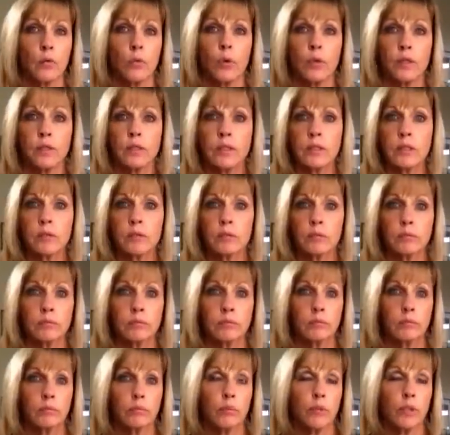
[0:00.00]
What
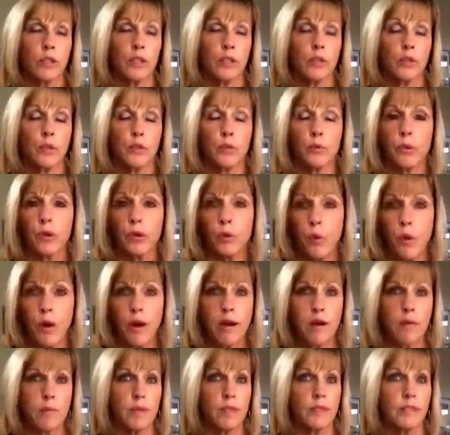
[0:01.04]
are the
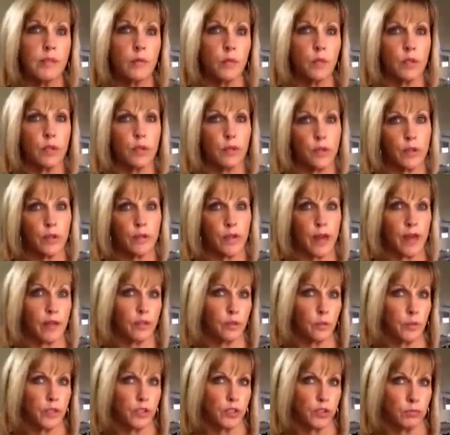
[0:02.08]
requirements? What are the
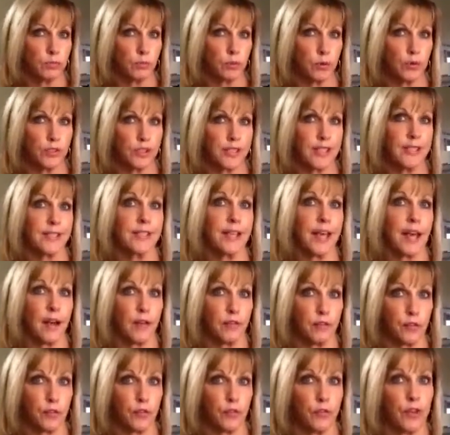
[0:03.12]
evaluation process
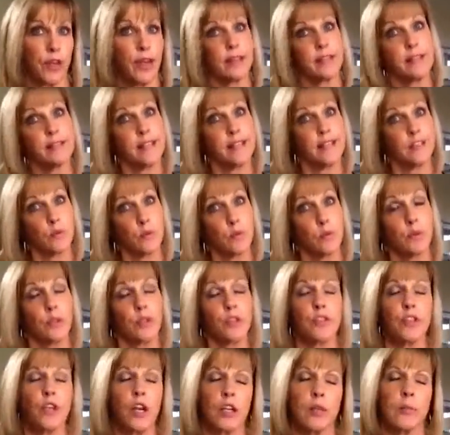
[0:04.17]
after the fact? And that's what we're
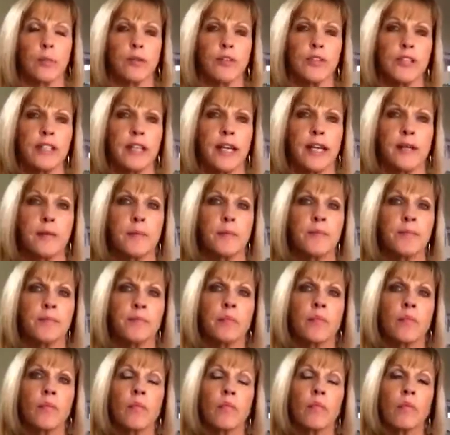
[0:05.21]
going to talk about today.
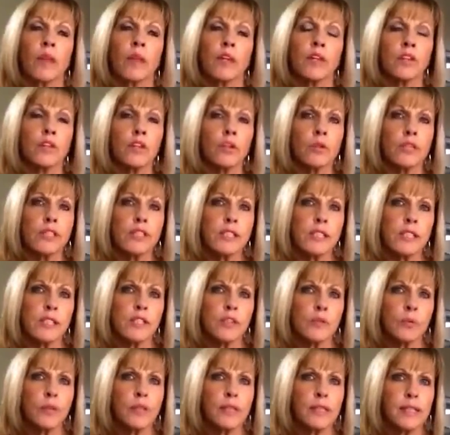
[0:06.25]
You know,
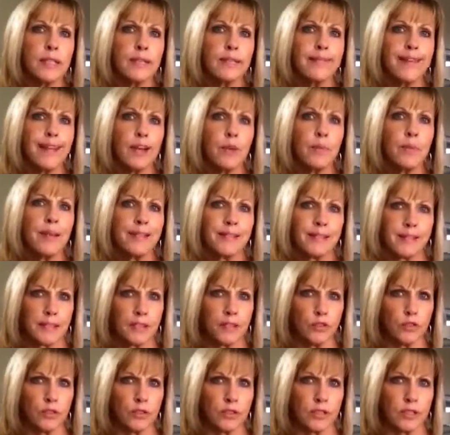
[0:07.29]
it's really in their best
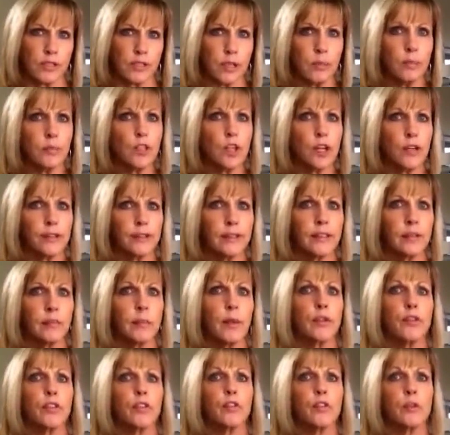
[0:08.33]
interest. I'm talking
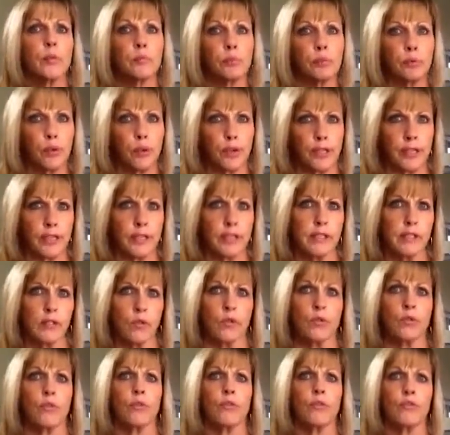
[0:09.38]
about your employees
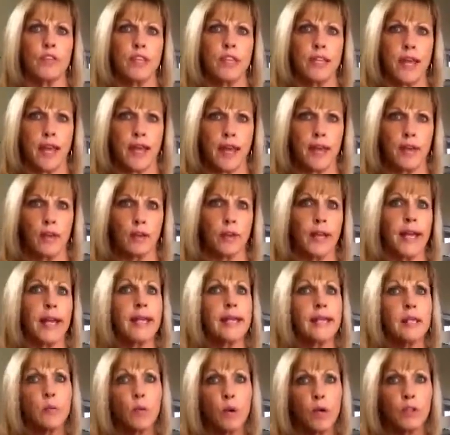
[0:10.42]
or your VA or
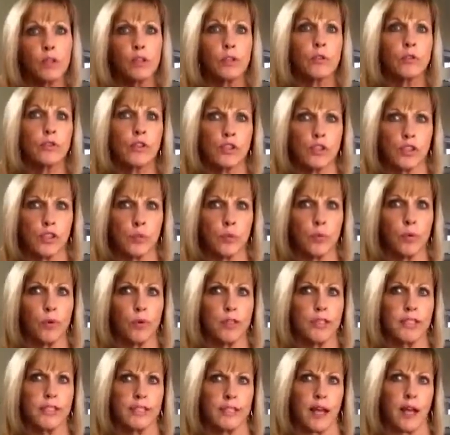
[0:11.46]
anyone who's your
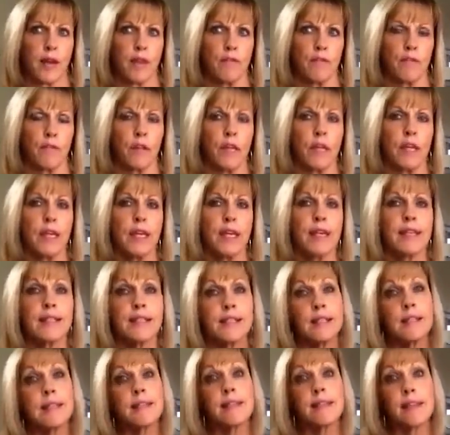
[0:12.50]
support staff.
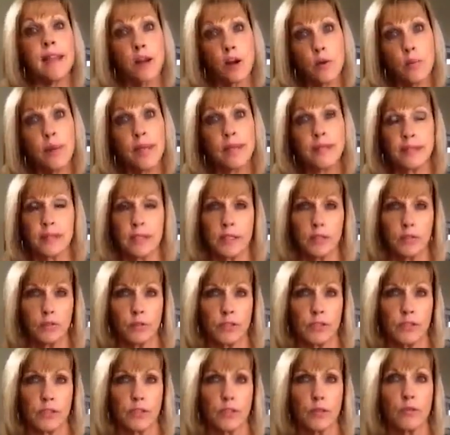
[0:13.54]
It's in their best
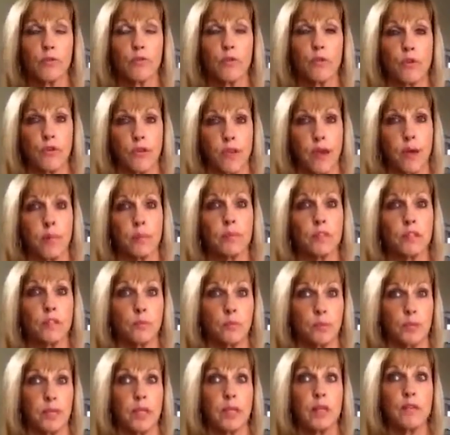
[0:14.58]
interest for them
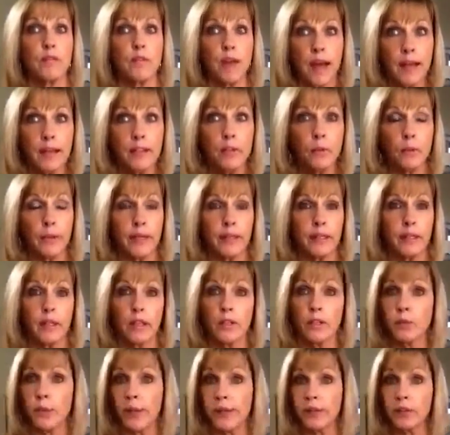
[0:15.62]
to be evaluated
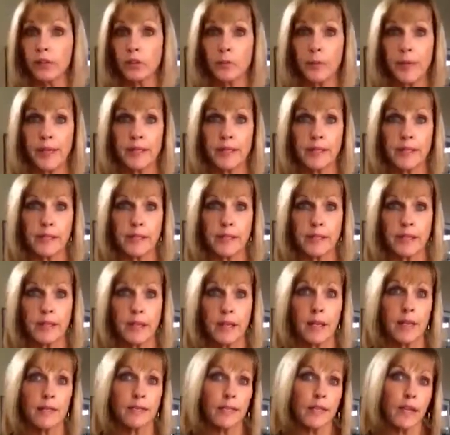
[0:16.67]
on a regular basis.
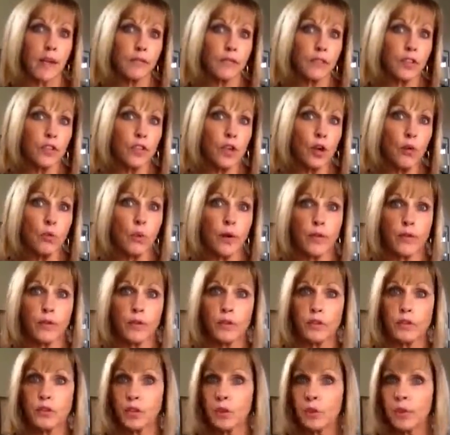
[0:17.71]
They have to know whether
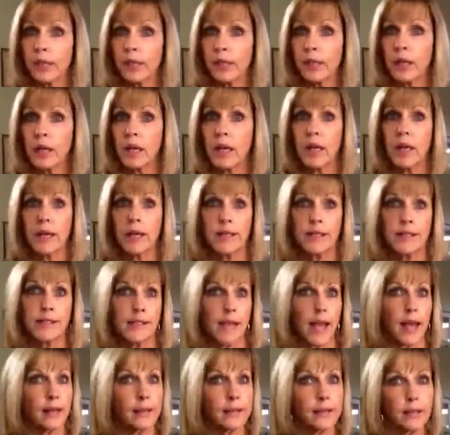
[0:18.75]
they're doing
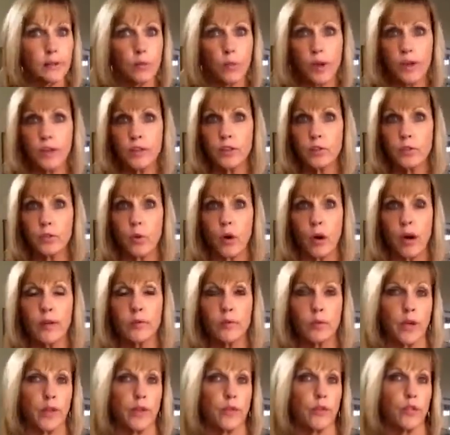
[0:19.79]
exactly what you
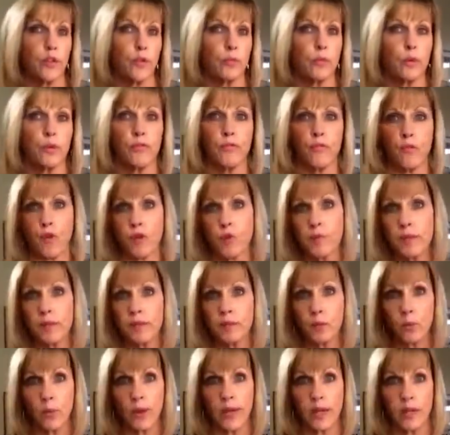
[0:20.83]
want, whether they're
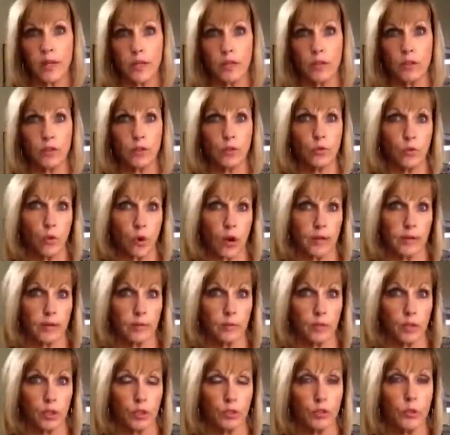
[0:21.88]
performing the way you want
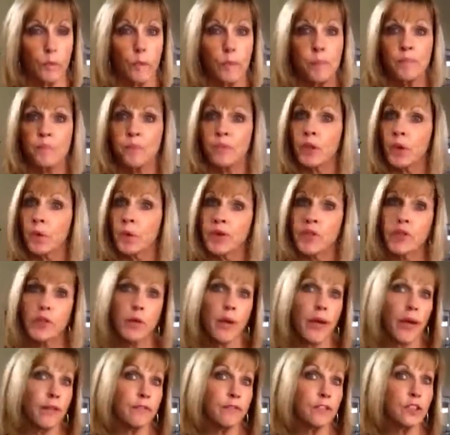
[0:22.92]
them to, whether
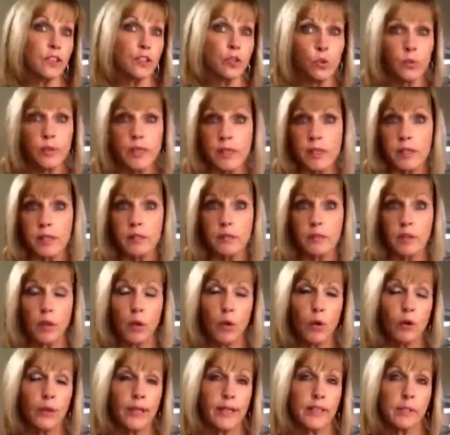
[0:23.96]
you have to tweak the
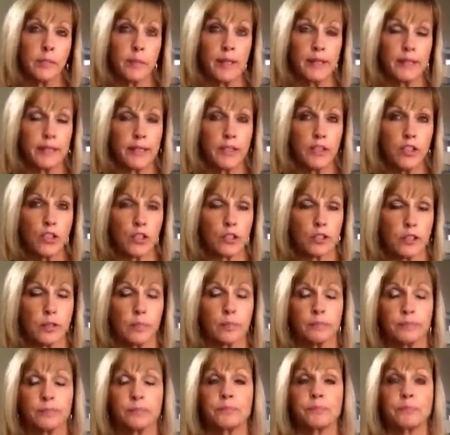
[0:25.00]
whole expectation
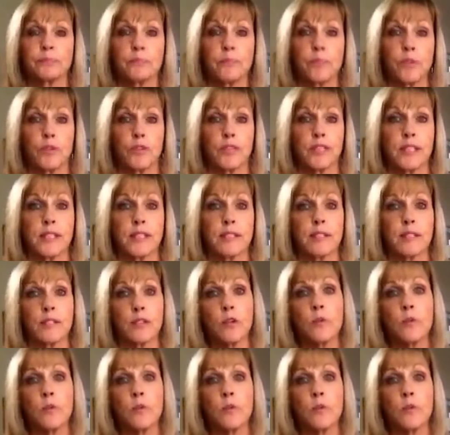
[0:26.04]
process.